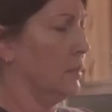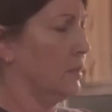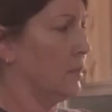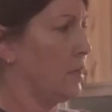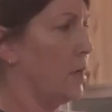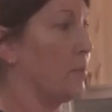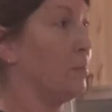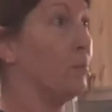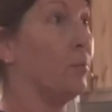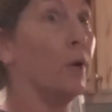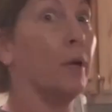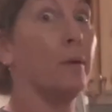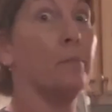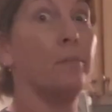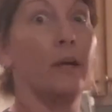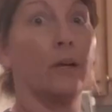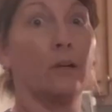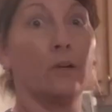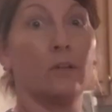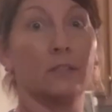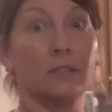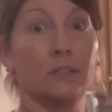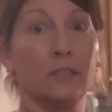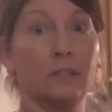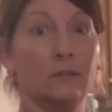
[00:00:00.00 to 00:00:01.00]
It's called Bread
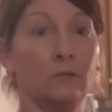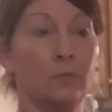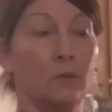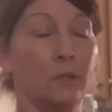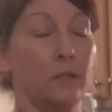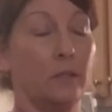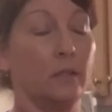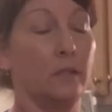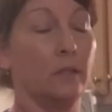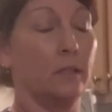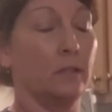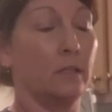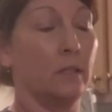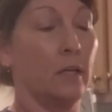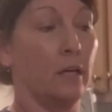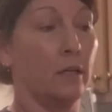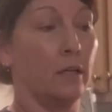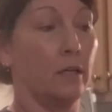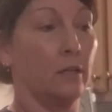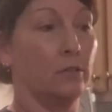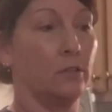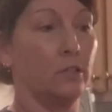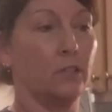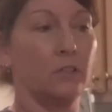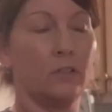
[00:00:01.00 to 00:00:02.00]
Beckers. That's what it is. I
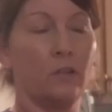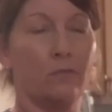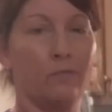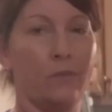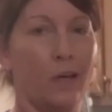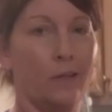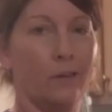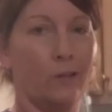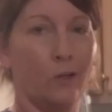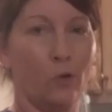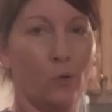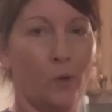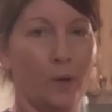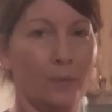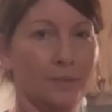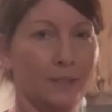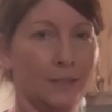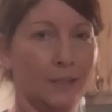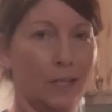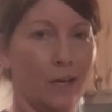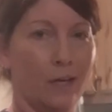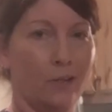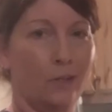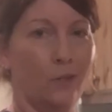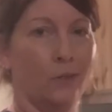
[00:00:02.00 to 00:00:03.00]
just go find their
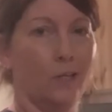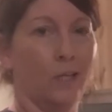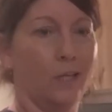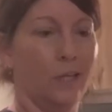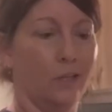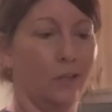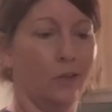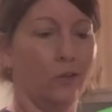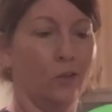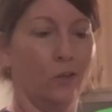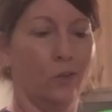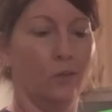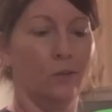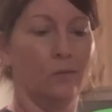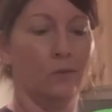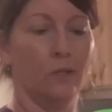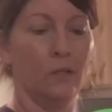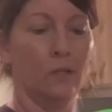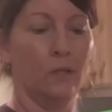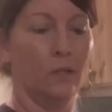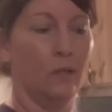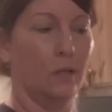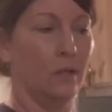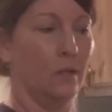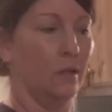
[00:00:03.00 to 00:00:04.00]
website. You can get
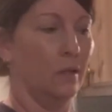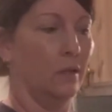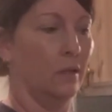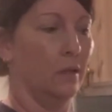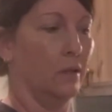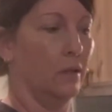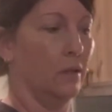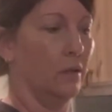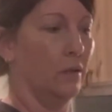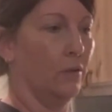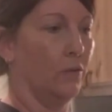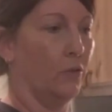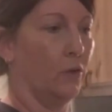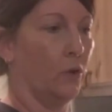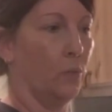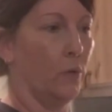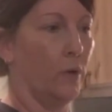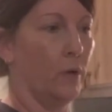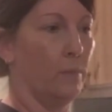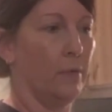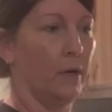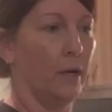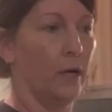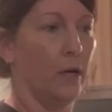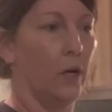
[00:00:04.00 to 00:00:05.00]
their
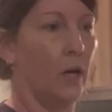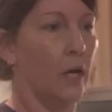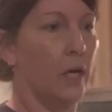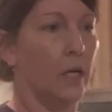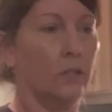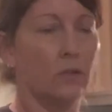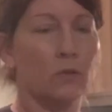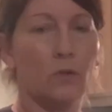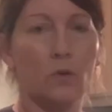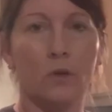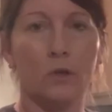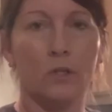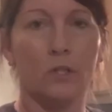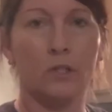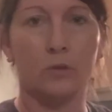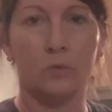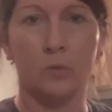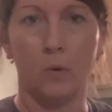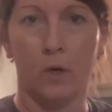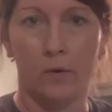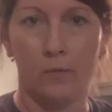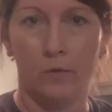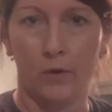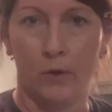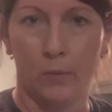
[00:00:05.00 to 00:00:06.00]
wheat berries or just
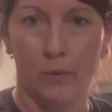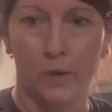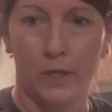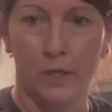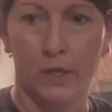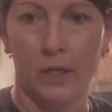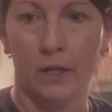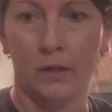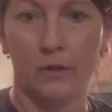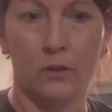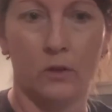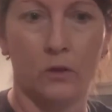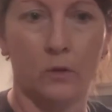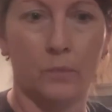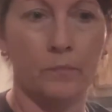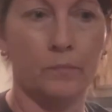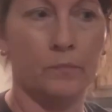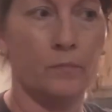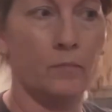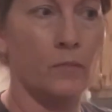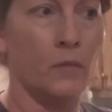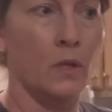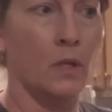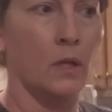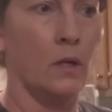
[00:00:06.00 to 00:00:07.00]
wherever you want to get them.